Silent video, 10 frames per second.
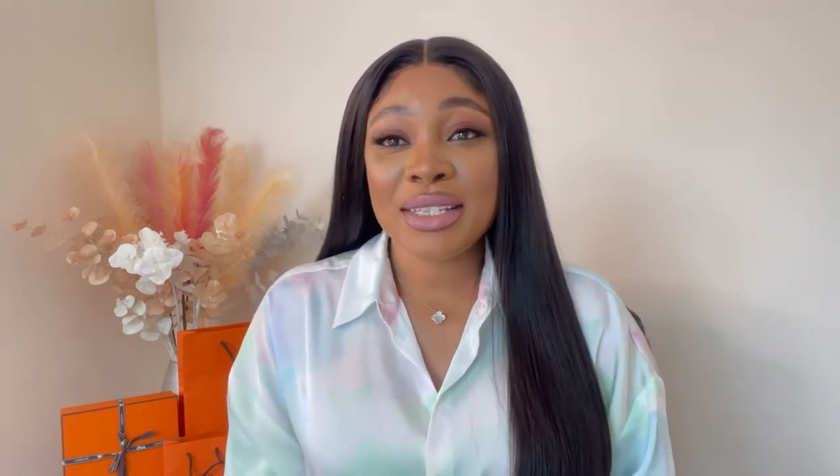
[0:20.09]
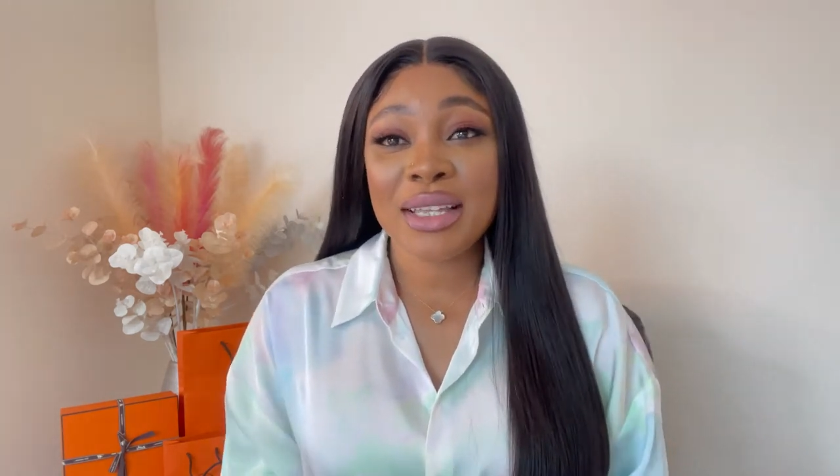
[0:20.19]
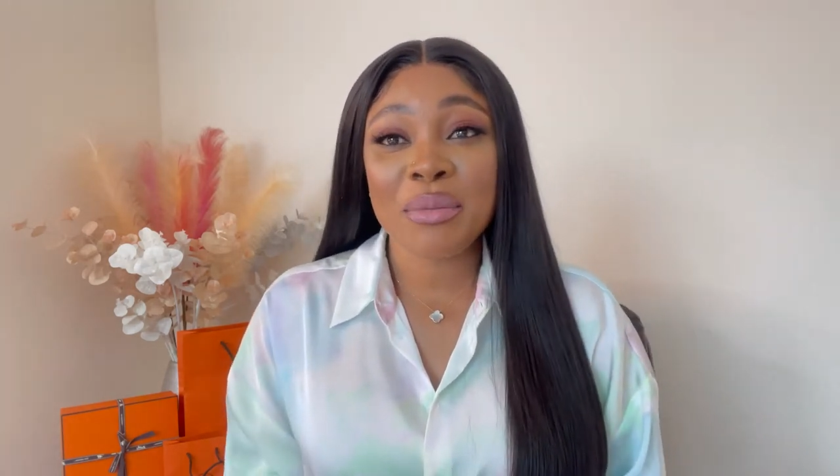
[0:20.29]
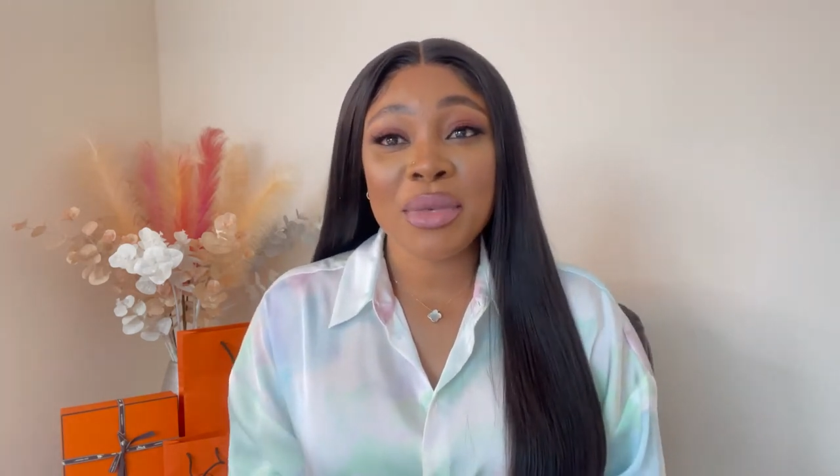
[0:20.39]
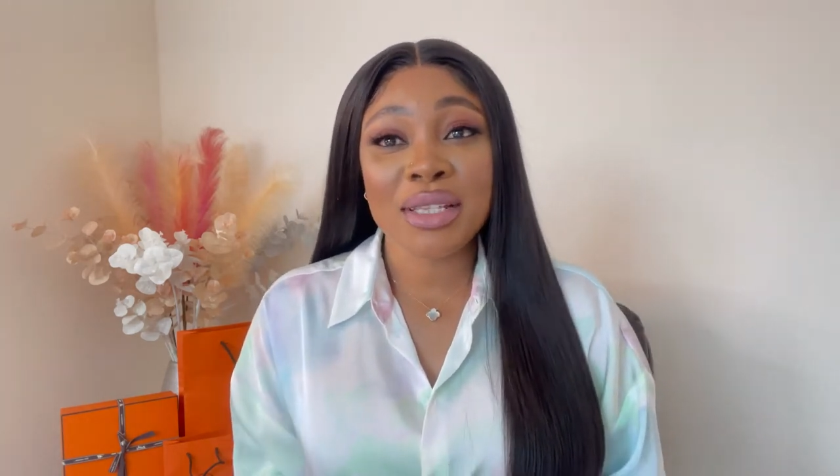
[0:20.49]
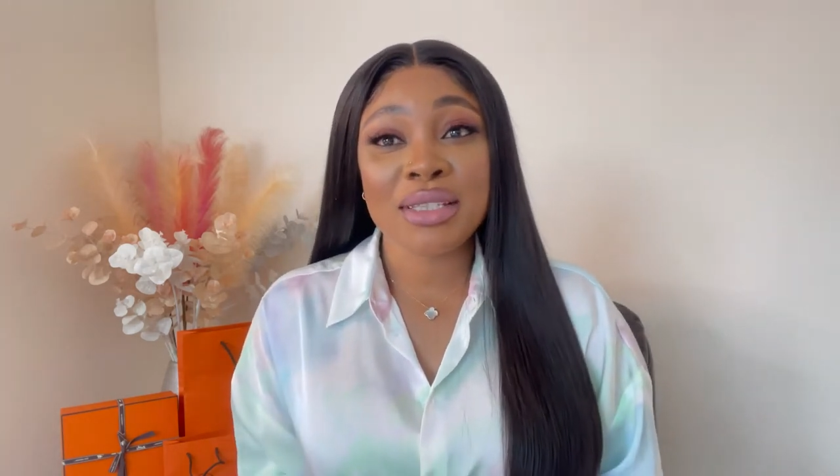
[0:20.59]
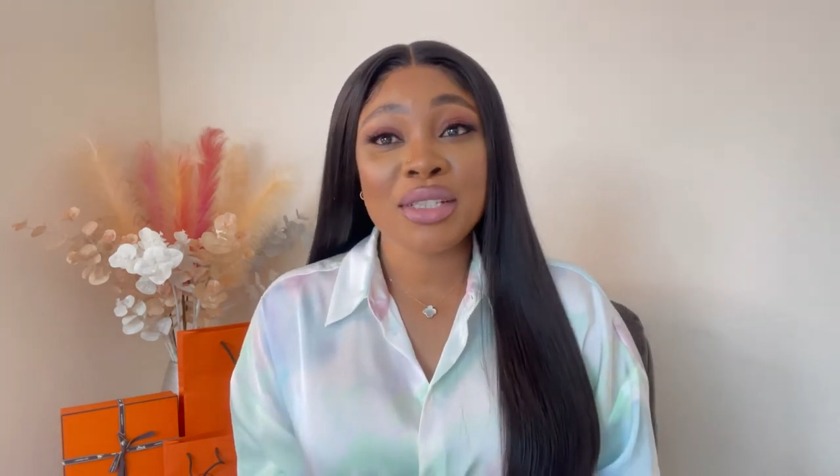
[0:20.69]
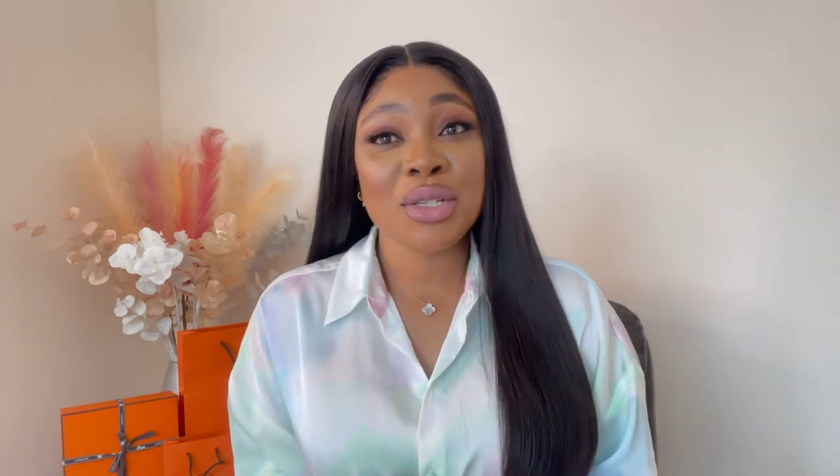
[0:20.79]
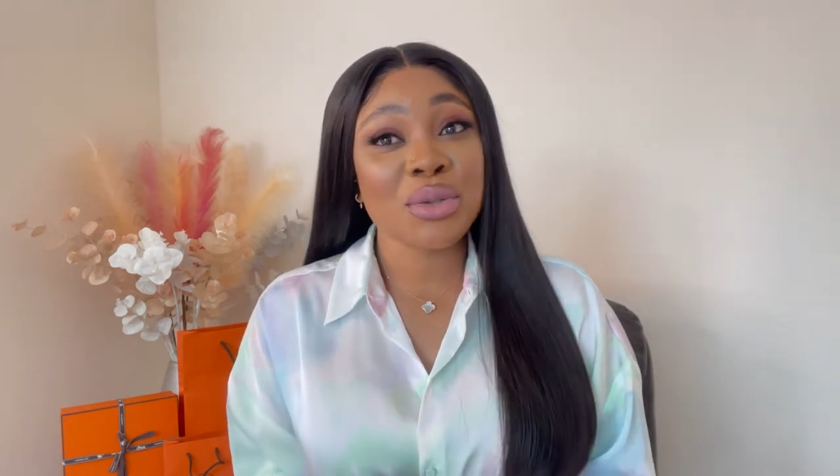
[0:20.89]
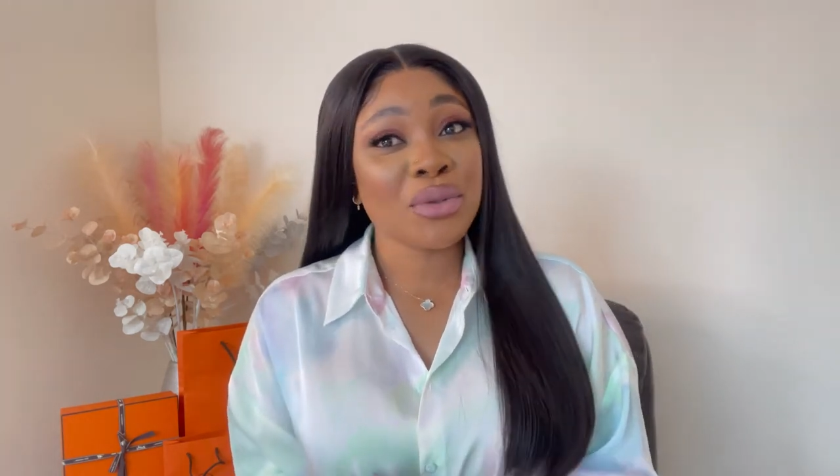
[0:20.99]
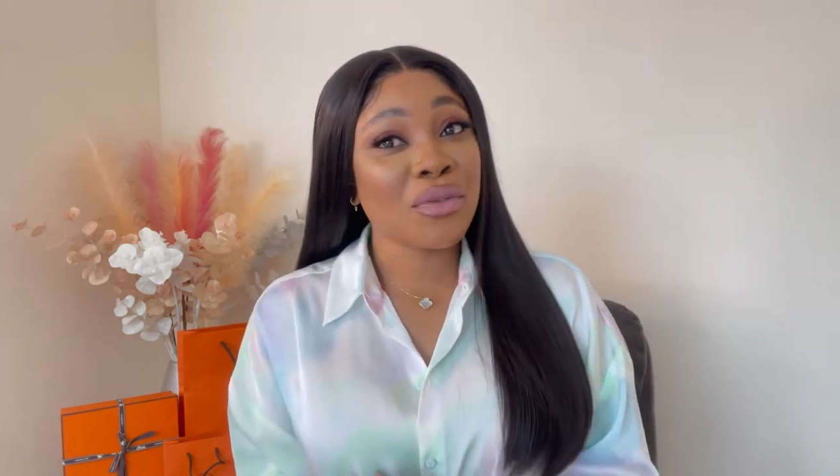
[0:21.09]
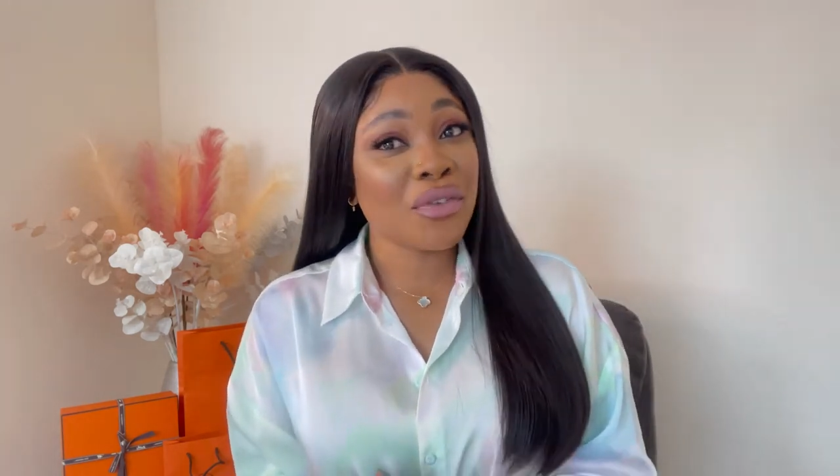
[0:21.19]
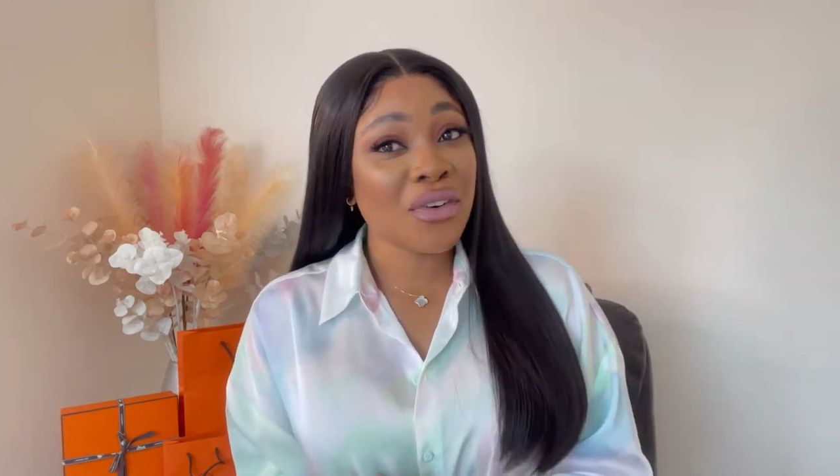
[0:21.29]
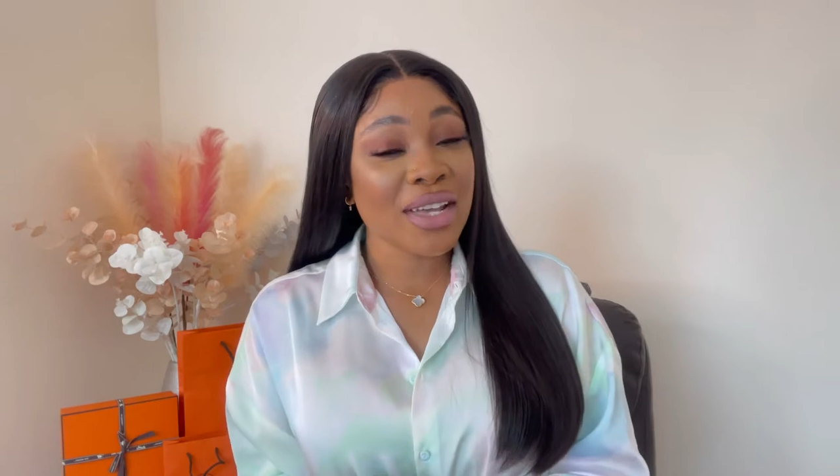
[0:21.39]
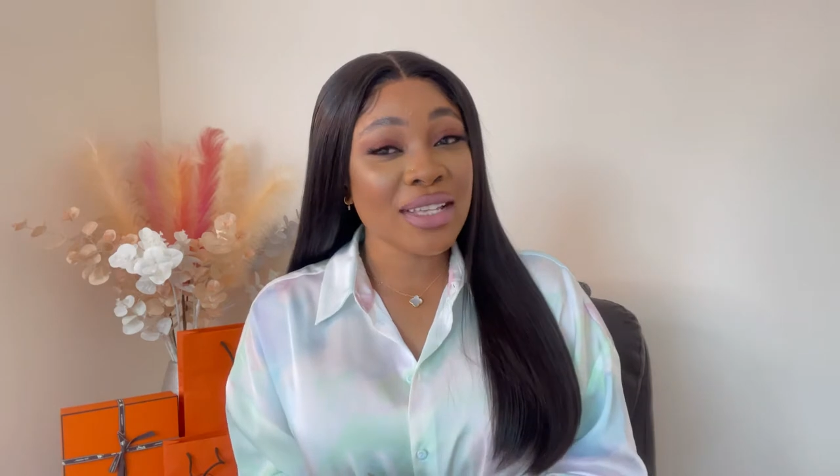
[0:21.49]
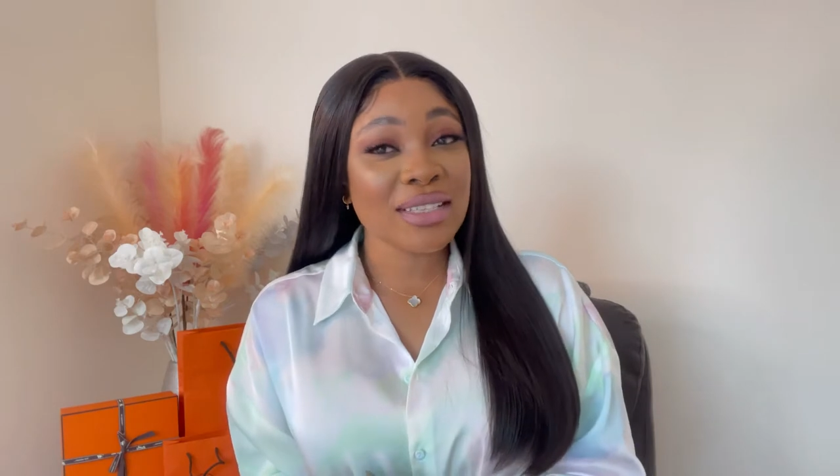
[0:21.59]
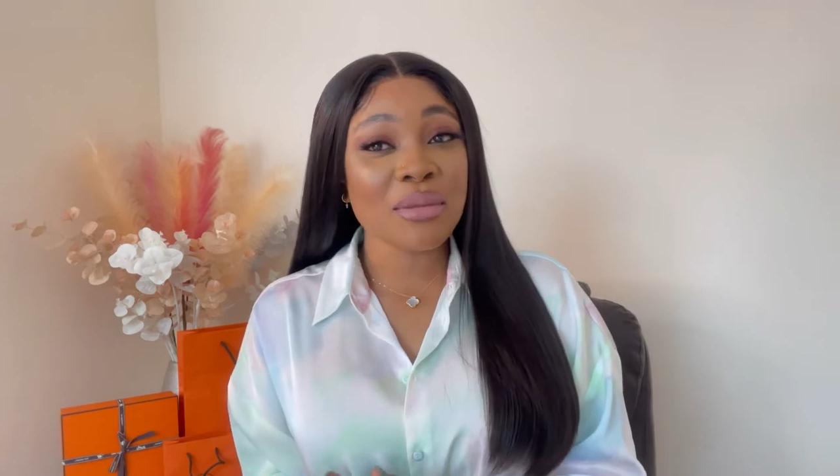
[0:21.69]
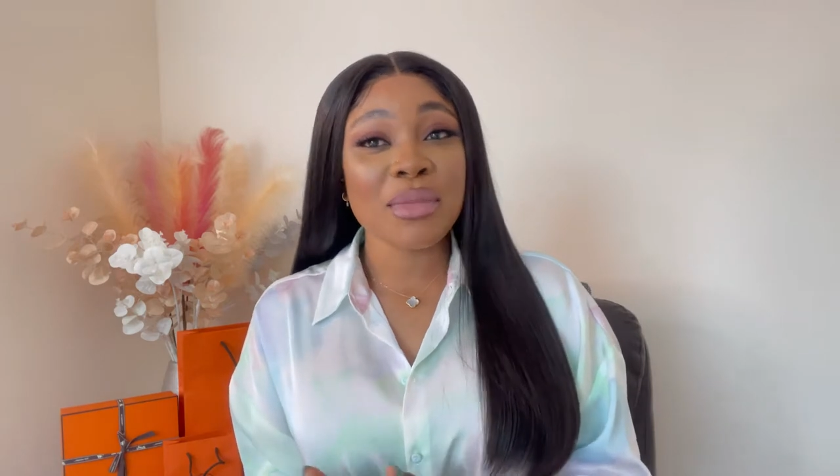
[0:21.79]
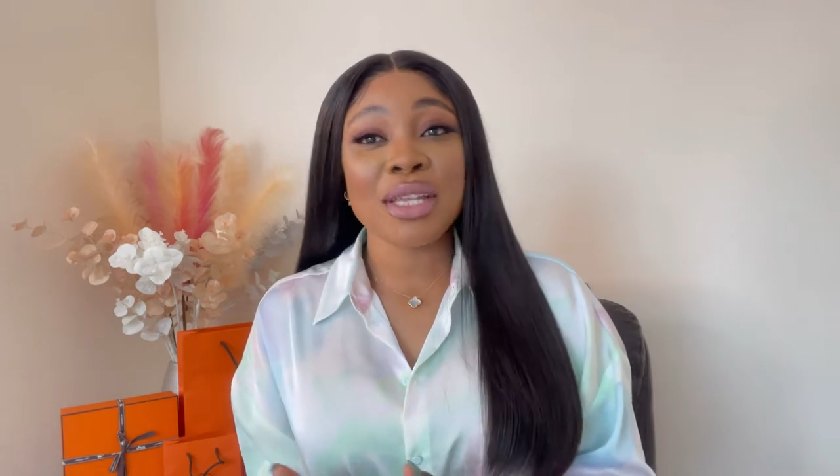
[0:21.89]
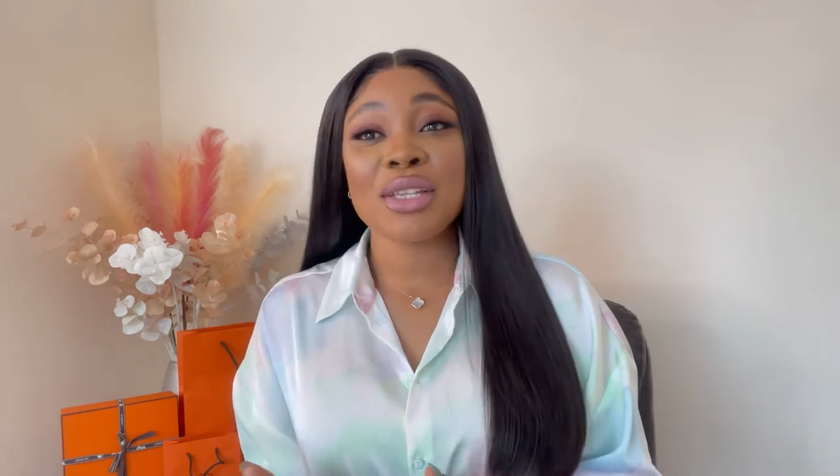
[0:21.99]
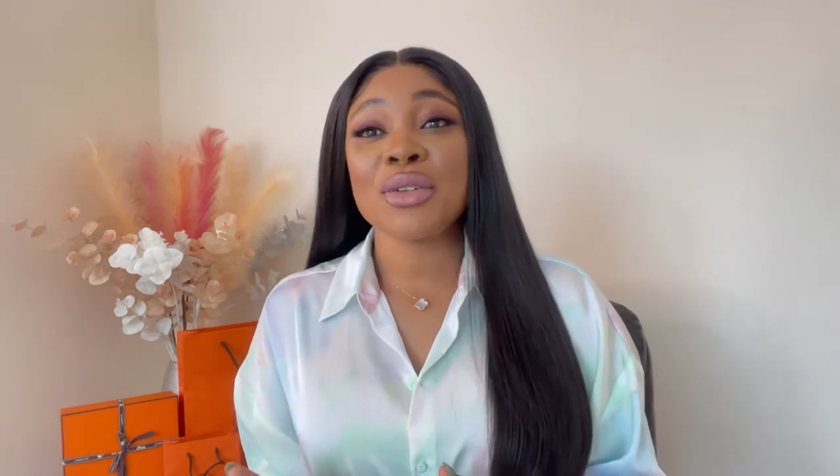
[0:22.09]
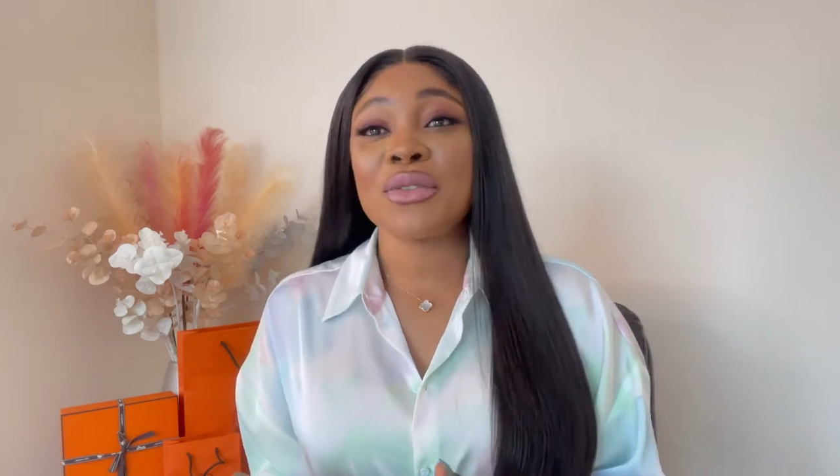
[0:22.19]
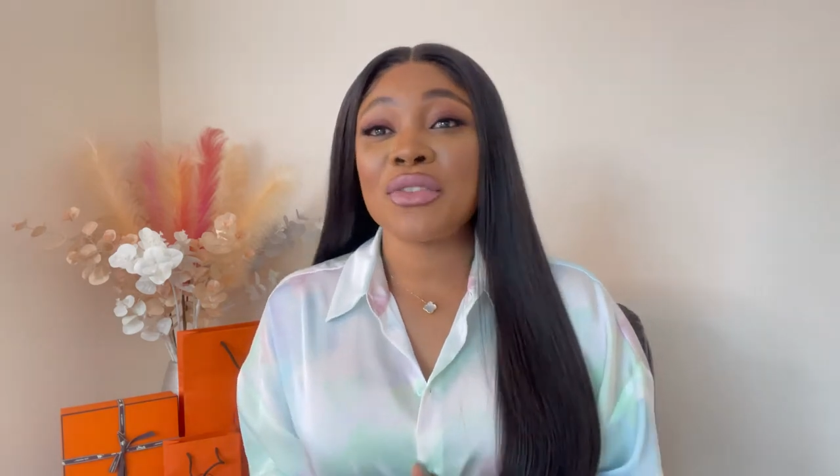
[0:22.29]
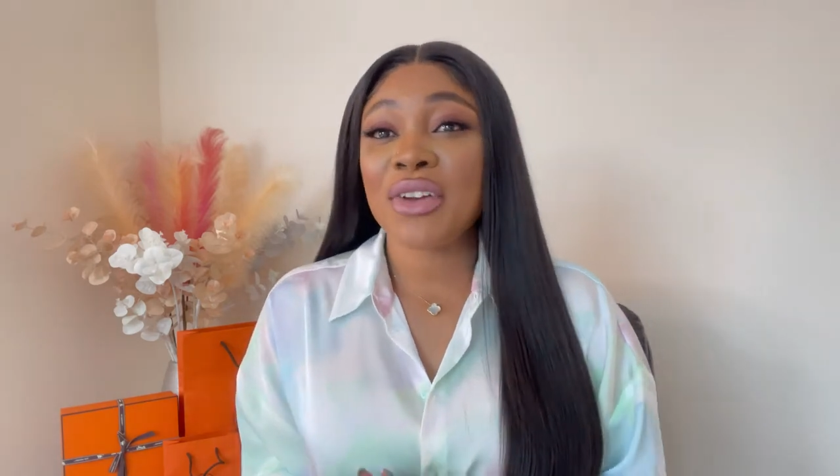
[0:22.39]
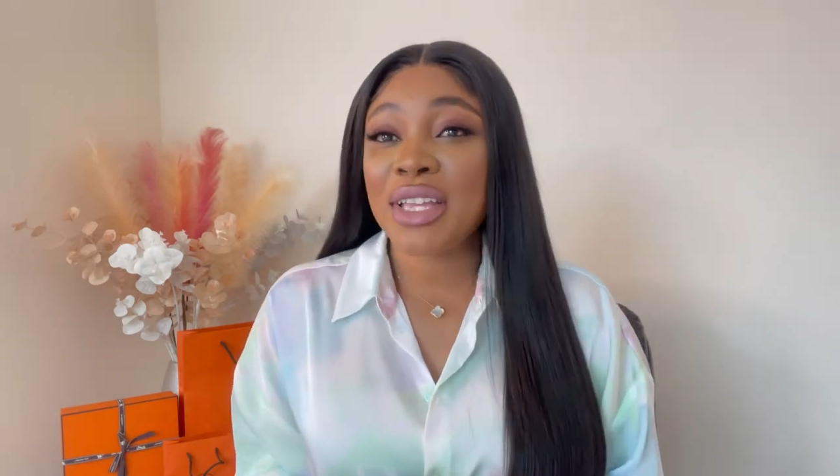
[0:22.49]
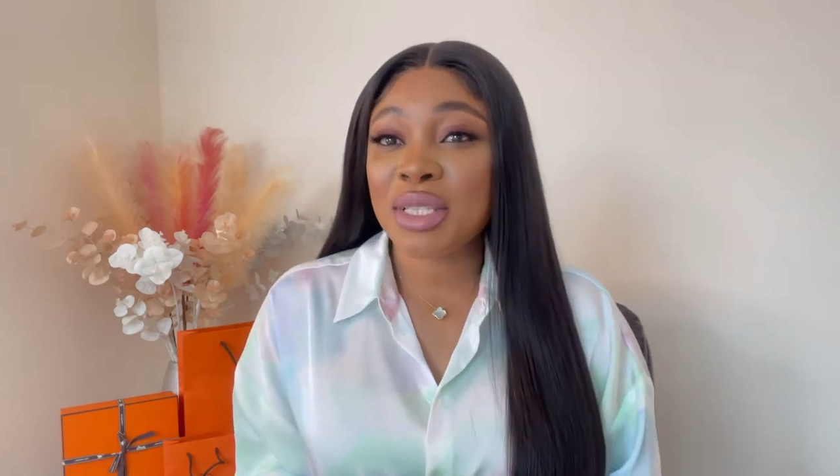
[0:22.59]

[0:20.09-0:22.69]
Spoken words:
and meet new friends and make new friends,